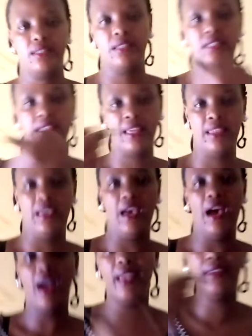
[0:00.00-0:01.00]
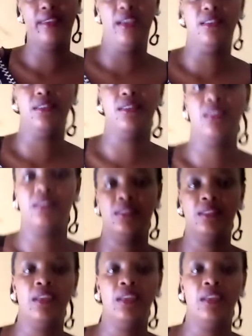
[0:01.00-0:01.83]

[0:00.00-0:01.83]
These are the ideas that